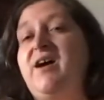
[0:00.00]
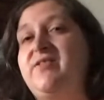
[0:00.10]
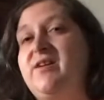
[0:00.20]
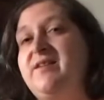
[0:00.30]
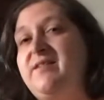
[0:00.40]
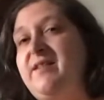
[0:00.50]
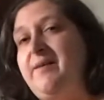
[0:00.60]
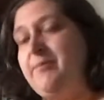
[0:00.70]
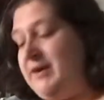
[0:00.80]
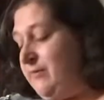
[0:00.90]
I took a
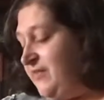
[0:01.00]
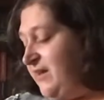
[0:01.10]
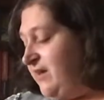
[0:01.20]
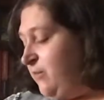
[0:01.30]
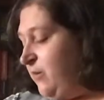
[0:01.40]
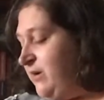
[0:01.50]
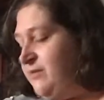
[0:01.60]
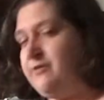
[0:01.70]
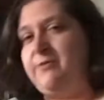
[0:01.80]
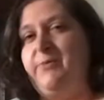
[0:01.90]
slight break with it. One
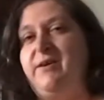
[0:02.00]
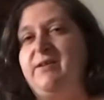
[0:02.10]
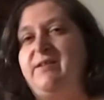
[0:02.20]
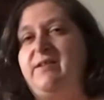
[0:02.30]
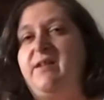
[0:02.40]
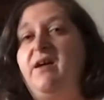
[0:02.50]
of those books